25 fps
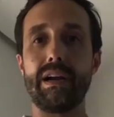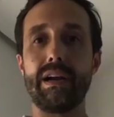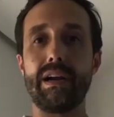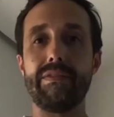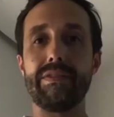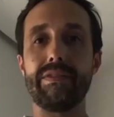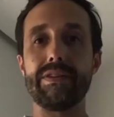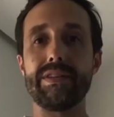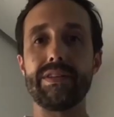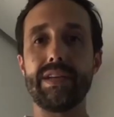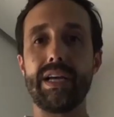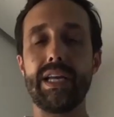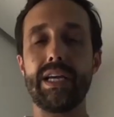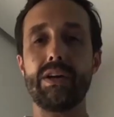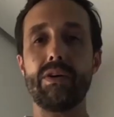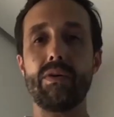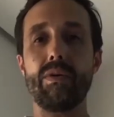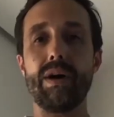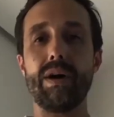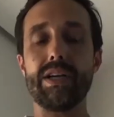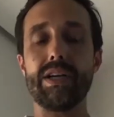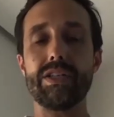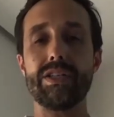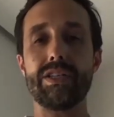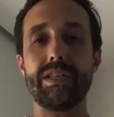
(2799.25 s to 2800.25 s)
If there's any
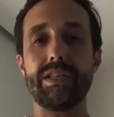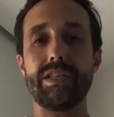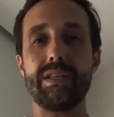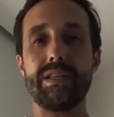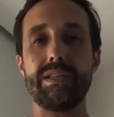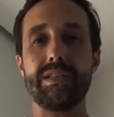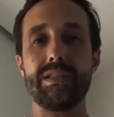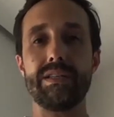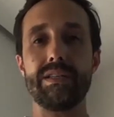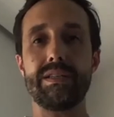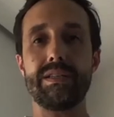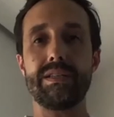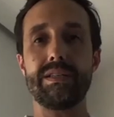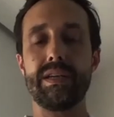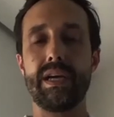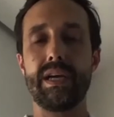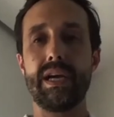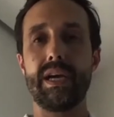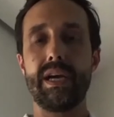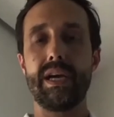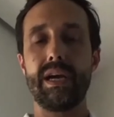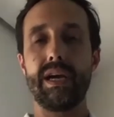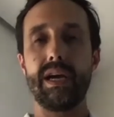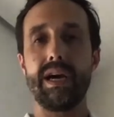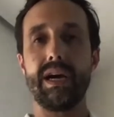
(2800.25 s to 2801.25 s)
questions,
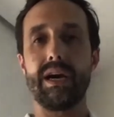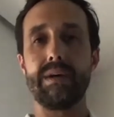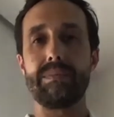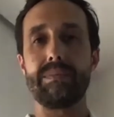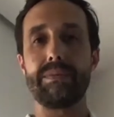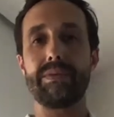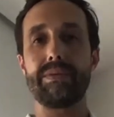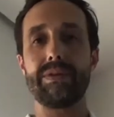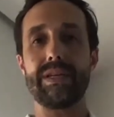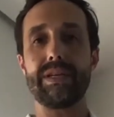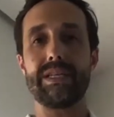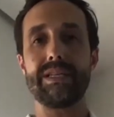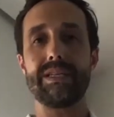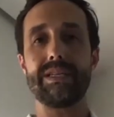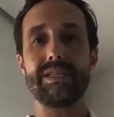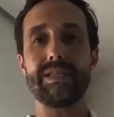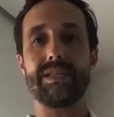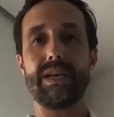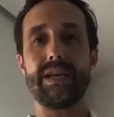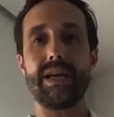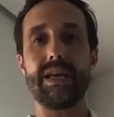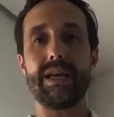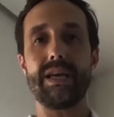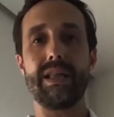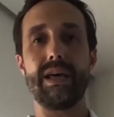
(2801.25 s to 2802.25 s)
uh, please
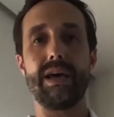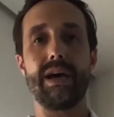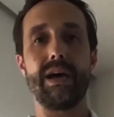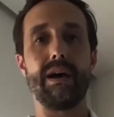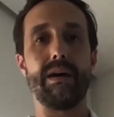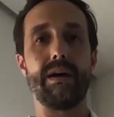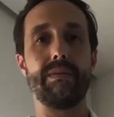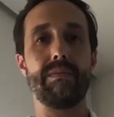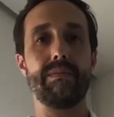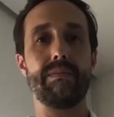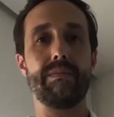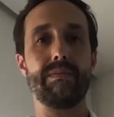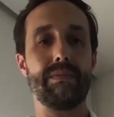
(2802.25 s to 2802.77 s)
send them